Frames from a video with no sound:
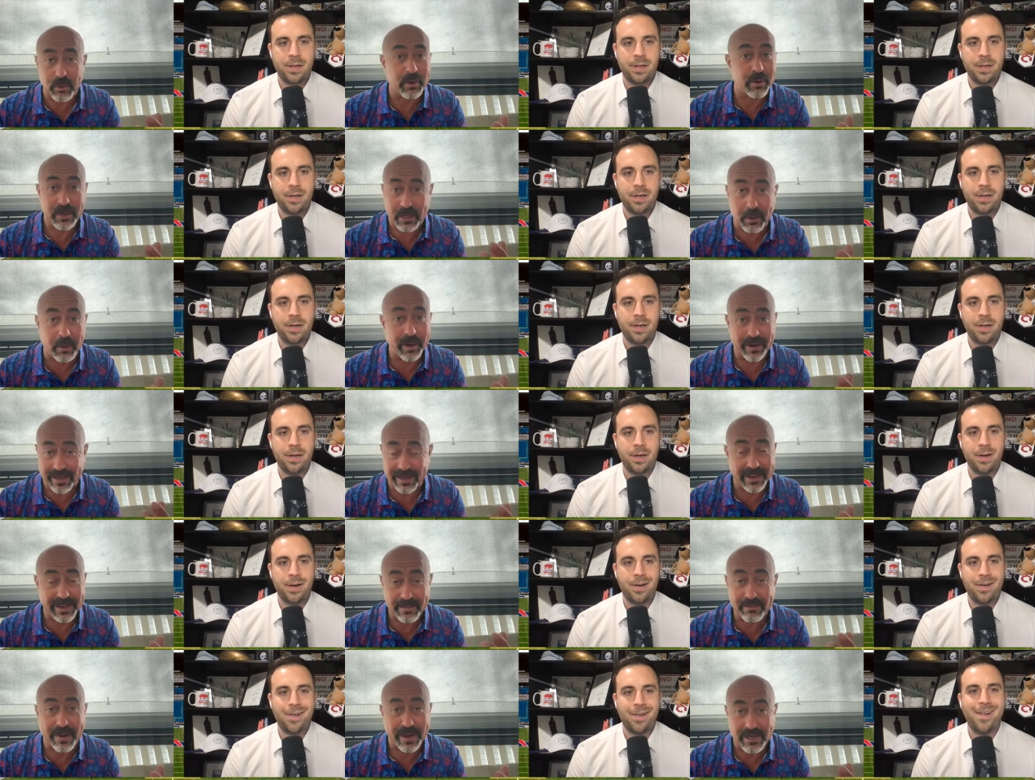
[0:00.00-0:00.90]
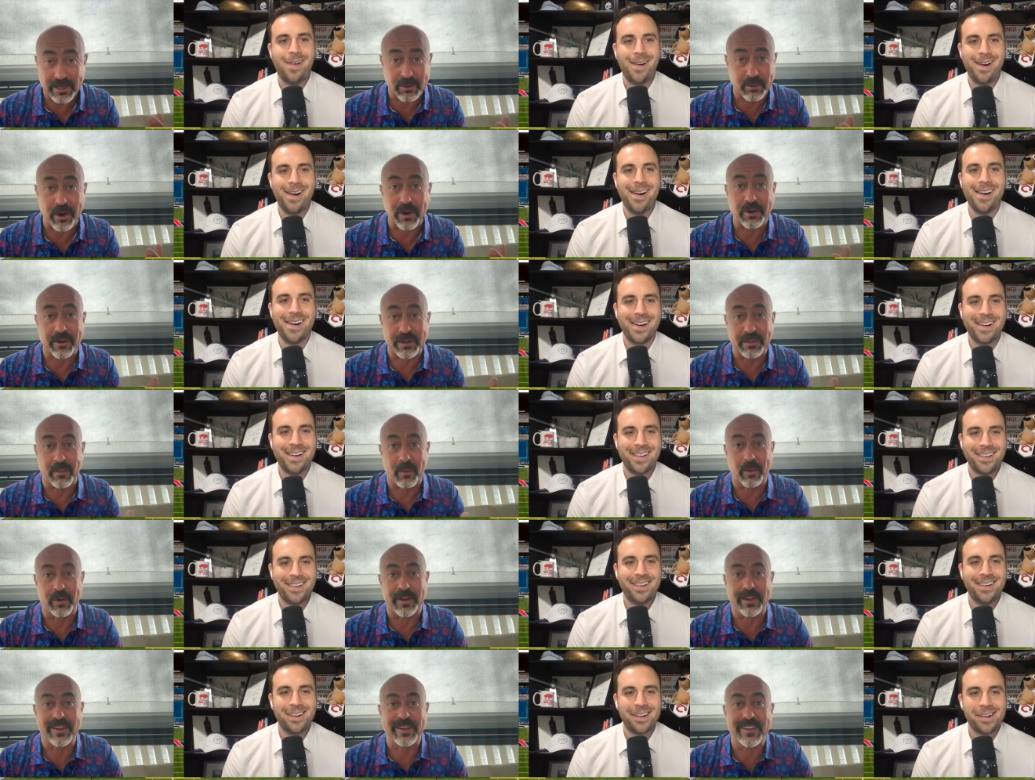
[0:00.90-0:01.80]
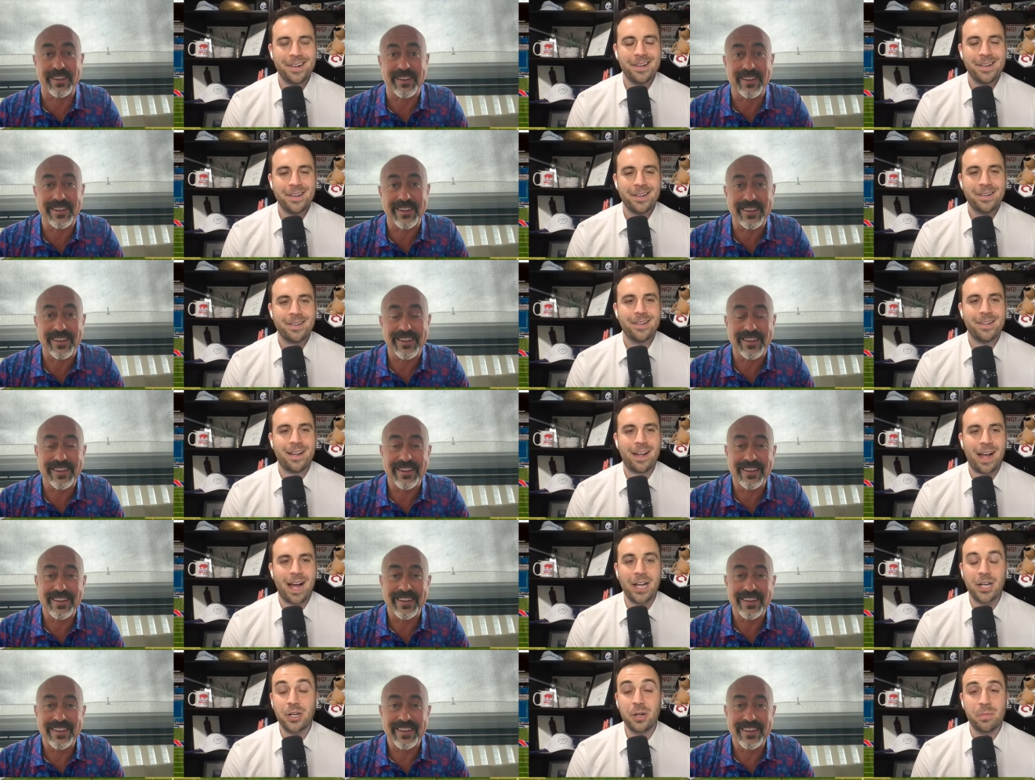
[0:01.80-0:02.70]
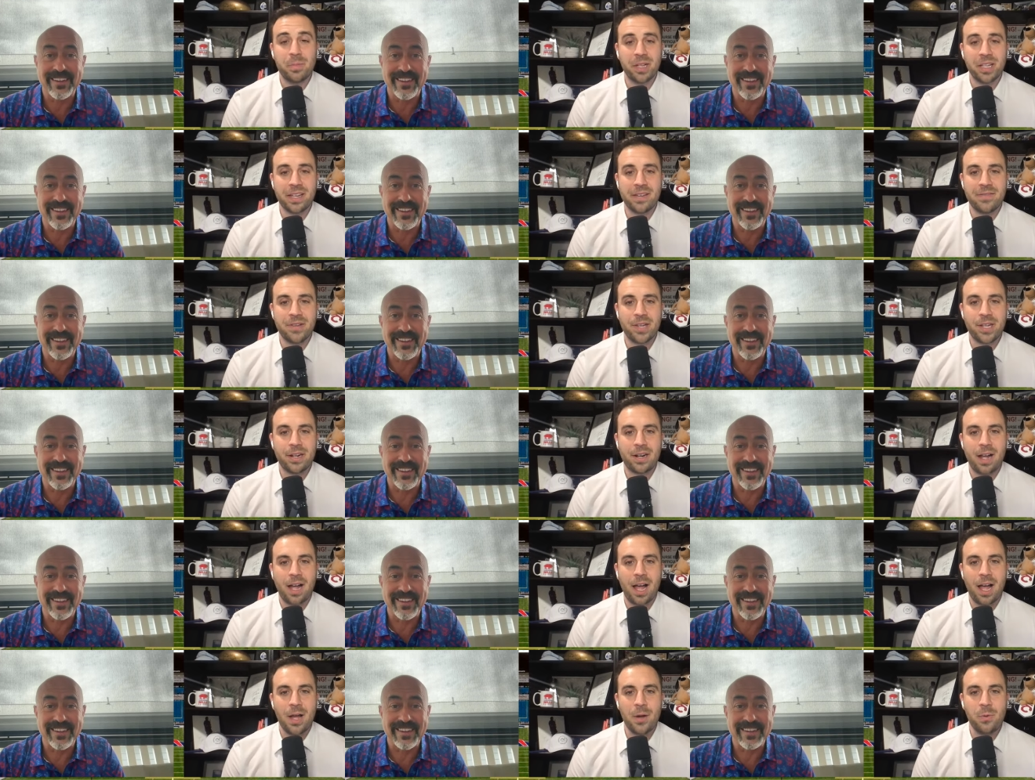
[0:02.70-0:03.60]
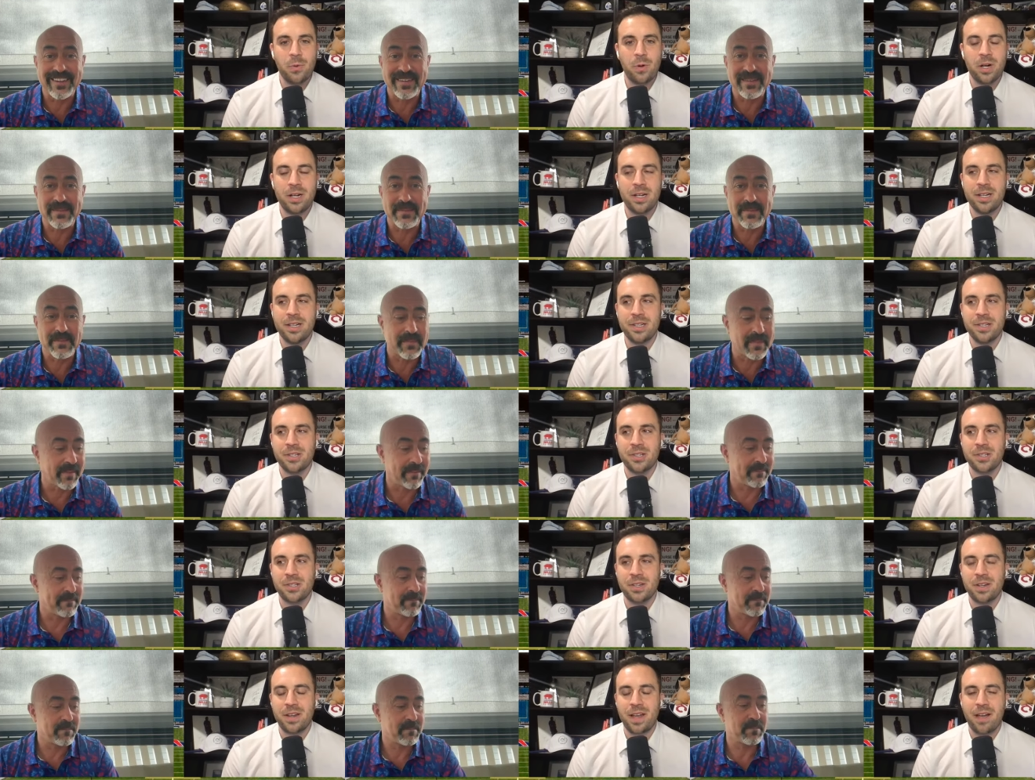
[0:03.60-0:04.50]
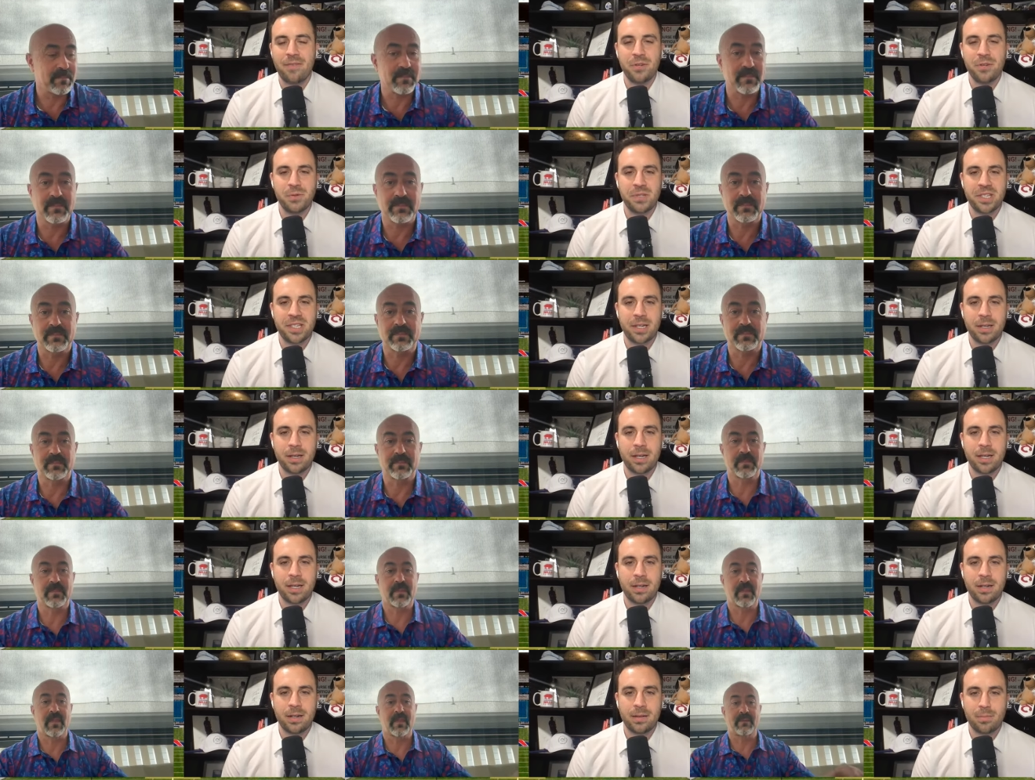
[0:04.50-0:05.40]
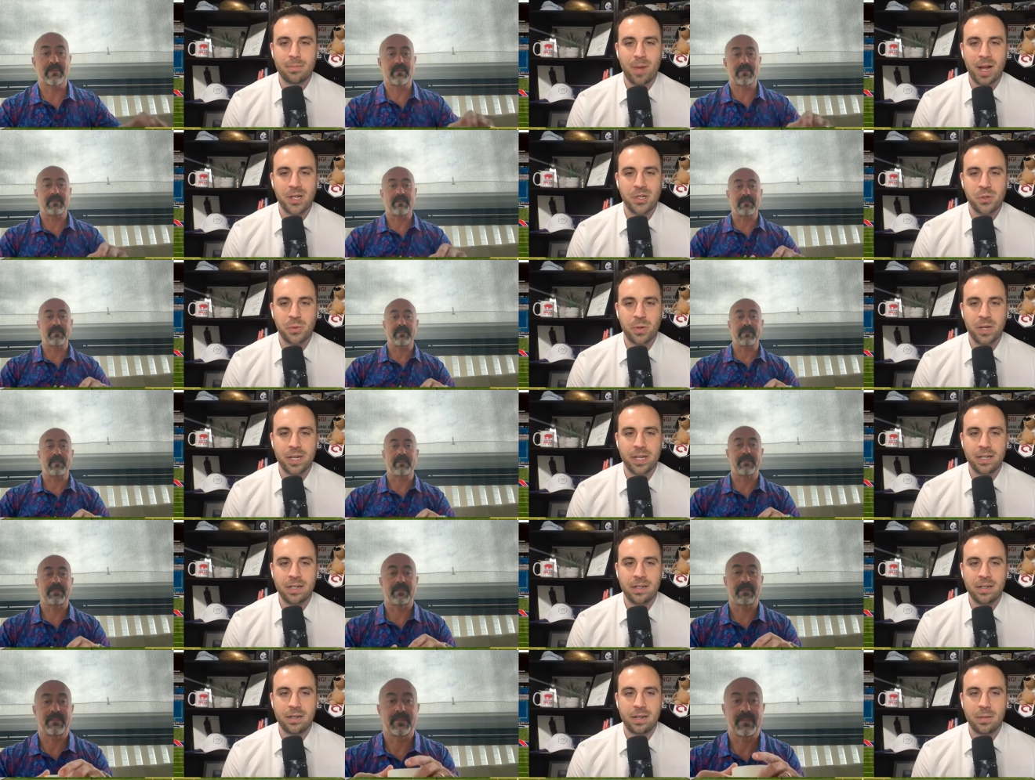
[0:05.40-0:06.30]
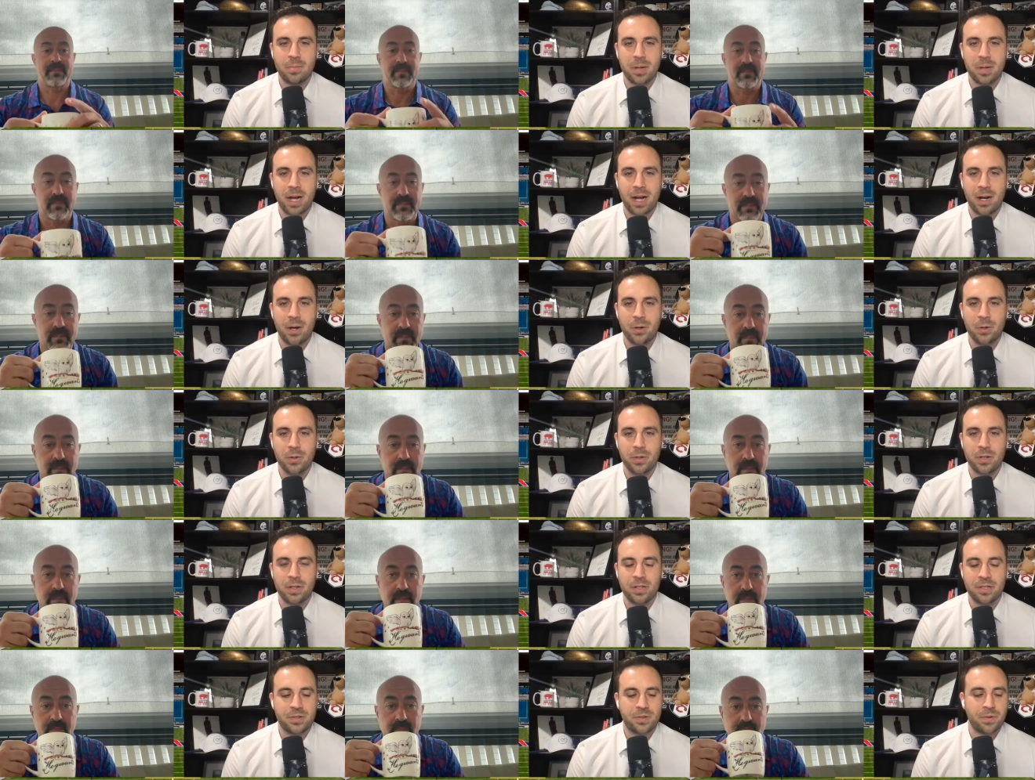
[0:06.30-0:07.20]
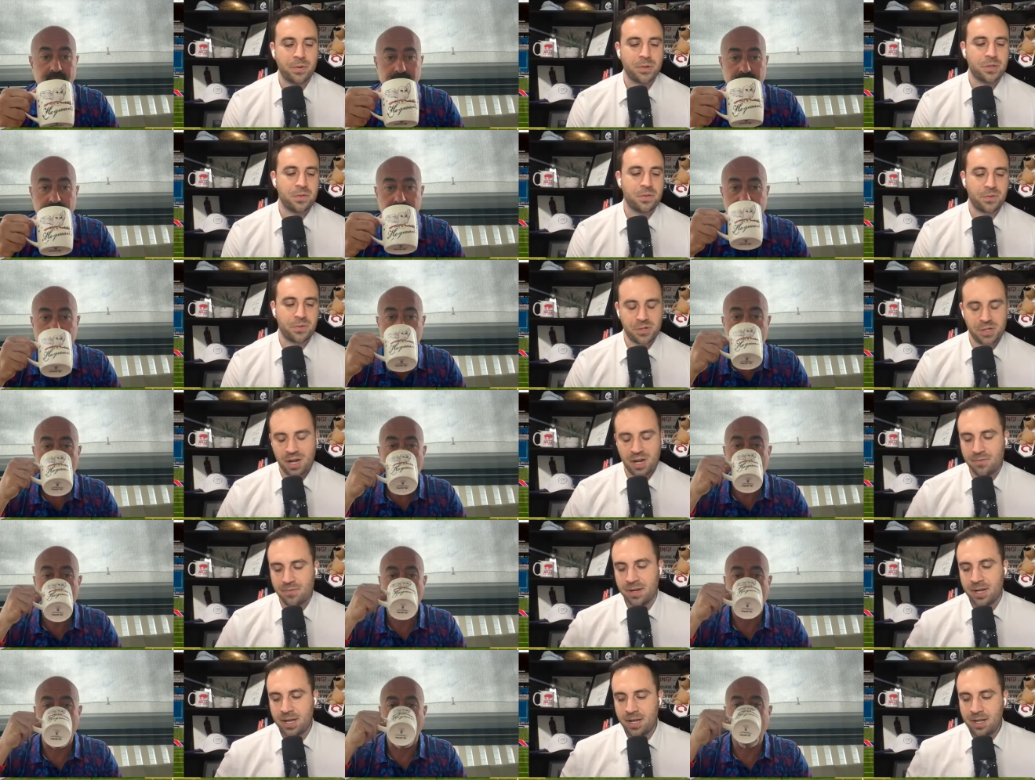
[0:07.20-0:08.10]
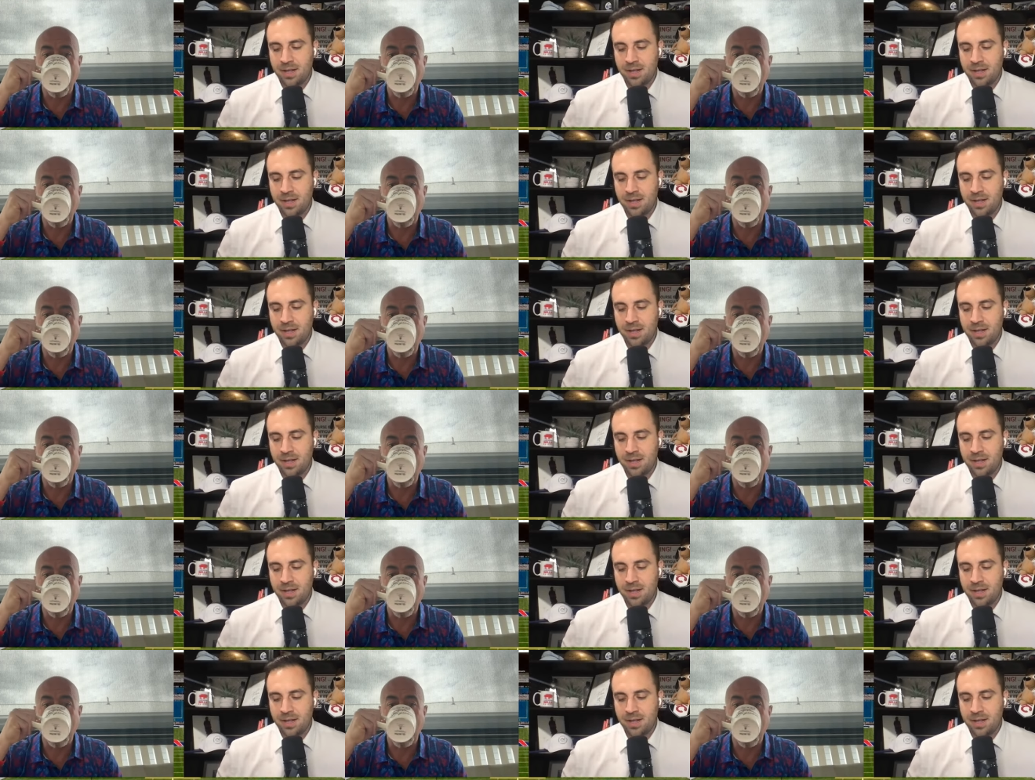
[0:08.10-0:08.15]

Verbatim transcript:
Speaker 1: really quick and hit by a truck in the morning.
Speaker 2: I could not believe it. I was. Have you seen my tweet about so, so first off,